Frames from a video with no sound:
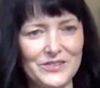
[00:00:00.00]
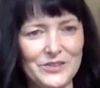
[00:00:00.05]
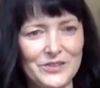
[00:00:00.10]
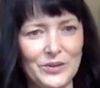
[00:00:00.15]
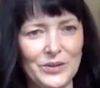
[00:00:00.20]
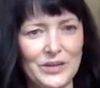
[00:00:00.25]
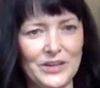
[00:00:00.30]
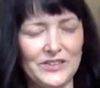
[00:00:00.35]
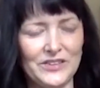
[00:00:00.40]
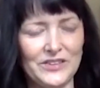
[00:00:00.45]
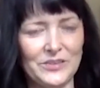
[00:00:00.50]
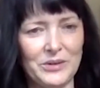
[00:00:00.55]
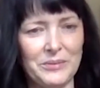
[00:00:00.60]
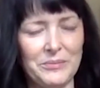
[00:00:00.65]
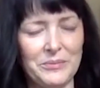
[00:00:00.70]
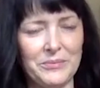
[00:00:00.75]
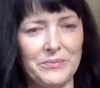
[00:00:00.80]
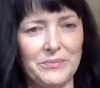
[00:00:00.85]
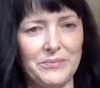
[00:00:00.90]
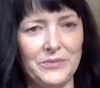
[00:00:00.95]
So that's the way
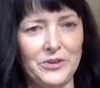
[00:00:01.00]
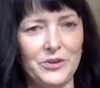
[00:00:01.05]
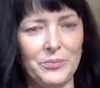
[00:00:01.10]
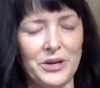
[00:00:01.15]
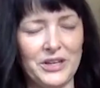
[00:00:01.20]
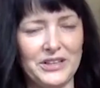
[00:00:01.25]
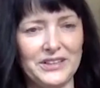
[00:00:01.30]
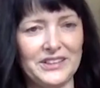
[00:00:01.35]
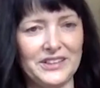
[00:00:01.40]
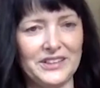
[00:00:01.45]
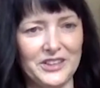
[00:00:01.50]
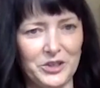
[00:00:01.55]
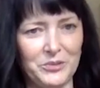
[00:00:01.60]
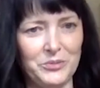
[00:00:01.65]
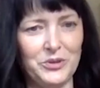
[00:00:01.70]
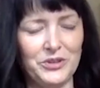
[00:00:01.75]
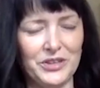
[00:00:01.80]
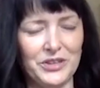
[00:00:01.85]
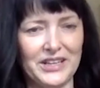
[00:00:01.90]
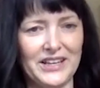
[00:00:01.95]
your body can
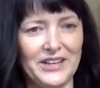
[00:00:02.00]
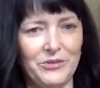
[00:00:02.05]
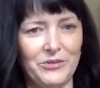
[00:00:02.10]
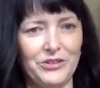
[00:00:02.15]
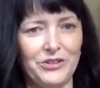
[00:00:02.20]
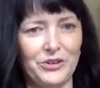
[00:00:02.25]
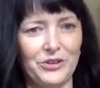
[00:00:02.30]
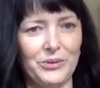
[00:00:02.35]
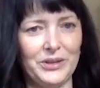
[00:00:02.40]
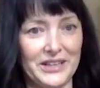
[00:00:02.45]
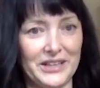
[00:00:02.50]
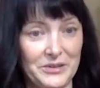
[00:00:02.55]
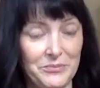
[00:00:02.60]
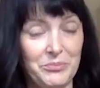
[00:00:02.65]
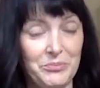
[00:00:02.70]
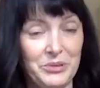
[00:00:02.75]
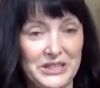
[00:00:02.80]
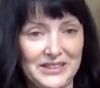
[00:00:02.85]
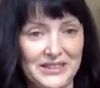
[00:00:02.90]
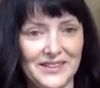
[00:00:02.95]
communicate with you. It can
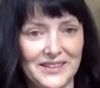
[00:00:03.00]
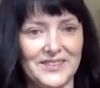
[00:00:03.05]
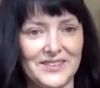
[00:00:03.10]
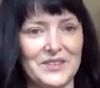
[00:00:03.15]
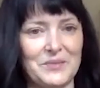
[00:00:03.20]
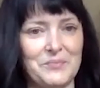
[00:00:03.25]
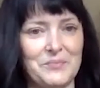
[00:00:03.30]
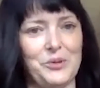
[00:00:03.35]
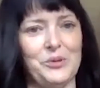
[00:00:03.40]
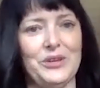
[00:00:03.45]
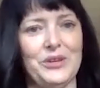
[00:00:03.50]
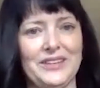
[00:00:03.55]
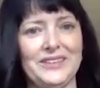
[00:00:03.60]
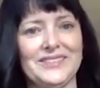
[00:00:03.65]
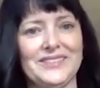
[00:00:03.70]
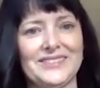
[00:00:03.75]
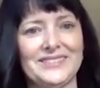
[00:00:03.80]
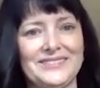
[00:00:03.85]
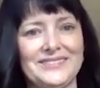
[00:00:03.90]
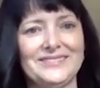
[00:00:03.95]
be as simple
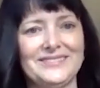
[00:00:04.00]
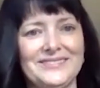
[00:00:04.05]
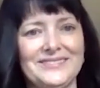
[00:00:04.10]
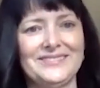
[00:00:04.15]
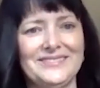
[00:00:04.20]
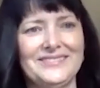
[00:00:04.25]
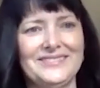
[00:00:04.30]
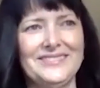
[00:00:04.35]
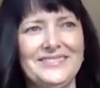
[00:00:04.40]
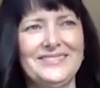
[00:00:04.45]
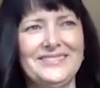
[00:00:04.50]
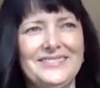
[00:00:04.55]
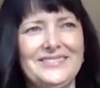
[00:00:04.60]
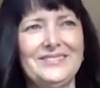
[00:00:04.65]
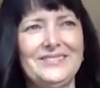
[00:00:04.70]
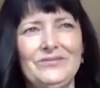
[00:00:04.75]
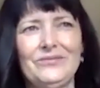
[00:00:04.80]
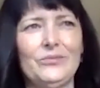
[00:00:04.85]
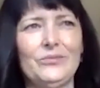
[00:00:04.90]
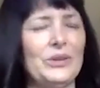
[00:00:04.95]
as
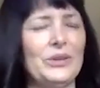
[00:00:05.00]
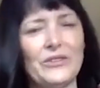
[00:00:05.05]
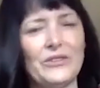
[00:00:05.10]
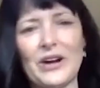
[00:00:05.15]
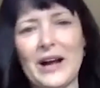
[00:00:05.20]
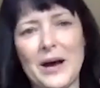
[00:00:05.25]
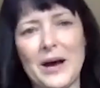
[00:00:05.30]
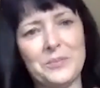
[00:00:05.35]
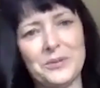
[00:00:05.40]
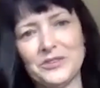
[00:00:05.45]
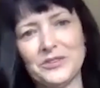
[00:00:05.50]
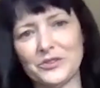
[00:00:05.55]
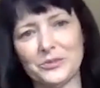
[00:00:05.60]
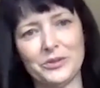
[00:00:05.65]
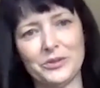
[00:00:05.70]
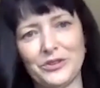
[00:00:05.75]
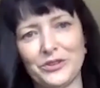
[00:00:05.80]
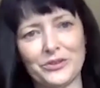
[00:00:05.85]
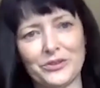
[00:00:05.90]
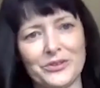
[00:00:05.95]
whatever happens
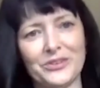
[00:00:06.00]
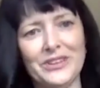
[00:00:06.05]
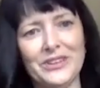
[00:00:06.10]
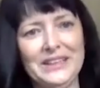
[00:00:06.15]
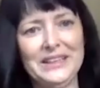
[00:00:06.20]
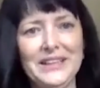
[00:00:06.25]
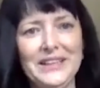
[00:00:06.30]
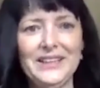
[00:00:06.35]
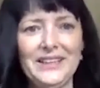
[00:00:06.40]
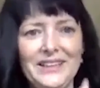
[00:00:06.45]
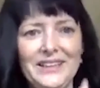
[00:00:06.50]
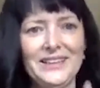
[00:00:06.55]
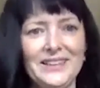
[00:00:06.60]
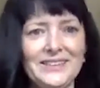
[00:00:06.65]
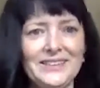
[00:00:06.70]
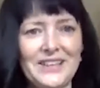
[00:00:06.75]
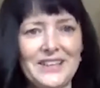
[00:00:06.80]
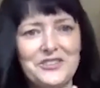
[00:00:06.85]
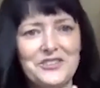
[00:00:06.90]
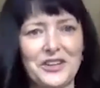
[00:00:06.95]
with your
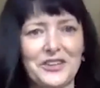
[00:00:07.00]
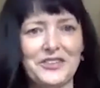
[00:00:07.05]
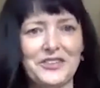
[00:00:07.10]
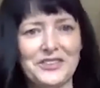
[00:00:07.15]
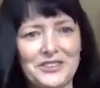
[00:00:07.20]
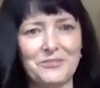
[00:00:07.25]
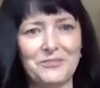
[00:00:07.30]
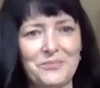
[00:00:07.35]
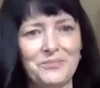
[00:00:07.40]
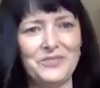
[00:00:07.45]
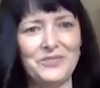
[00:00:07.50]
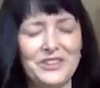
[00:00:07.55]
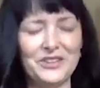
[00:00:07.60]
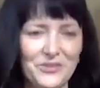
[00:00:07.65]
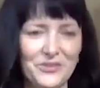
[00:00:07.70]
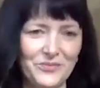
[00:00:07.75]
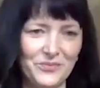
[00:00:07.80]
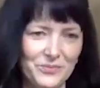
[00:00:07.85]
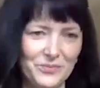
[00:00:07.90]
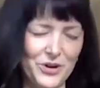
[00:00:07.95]
digestive,
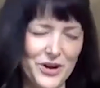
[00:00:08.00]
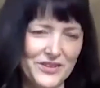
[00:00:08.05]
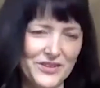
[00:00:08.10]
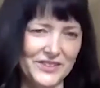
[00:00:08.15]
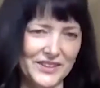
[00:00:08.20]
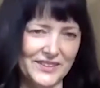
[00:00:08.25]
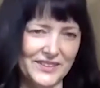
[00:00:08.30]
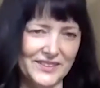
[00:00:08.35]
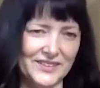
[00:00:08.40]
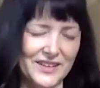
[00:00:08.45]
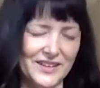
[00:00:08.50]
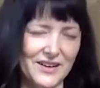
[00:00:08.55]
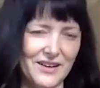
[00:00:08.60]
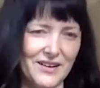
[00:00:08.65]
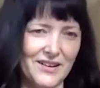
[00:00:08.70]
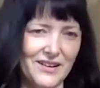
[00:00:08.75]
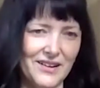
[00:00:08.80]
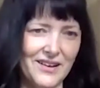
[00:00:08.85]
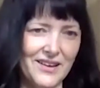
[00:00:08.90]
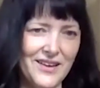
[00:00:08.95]
process
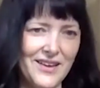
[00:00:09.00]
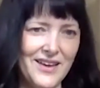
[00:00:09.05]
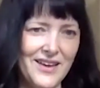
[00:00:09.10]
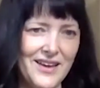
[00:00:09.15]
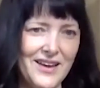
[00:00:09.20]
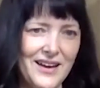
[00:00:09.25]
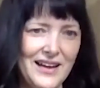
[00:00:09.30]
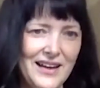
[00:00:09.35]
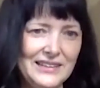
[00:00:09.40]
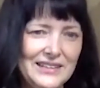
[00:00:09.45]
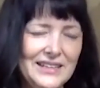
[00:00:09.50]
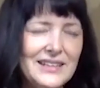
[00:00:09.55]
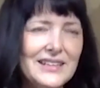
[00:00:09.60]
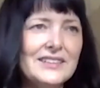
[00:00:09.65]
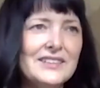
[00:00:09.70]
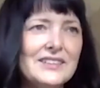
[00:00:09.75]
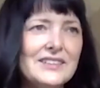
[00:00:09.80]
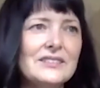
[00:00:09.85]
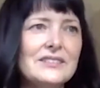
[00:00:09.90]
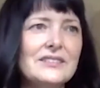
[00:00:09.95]
there. I think
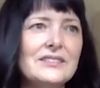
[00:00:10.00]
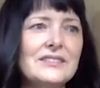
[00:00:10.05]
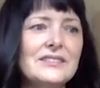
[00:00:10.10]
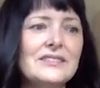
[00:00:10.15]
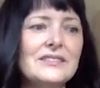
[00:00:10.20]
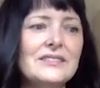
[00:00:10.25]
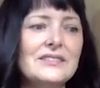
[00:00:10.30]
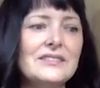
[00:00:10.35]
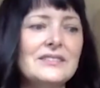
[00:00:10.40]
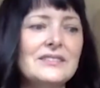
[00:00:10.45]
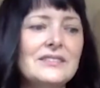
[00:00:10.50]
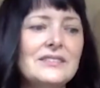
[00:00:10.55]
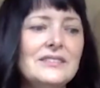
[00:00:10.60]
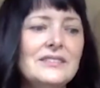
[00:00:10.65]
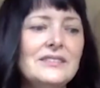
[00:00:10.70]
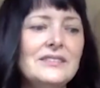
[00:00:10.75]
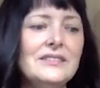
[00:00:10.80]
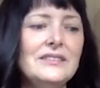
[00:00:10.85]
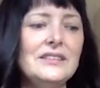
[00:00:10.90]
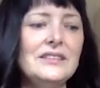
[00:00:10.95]

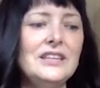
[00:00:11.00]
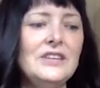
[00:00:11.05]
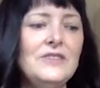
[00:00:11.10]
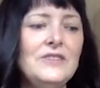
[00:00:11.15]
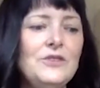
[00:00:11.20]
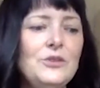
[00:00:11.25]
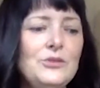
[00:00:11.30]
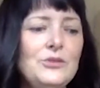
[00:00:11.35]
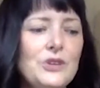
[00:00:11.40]
if you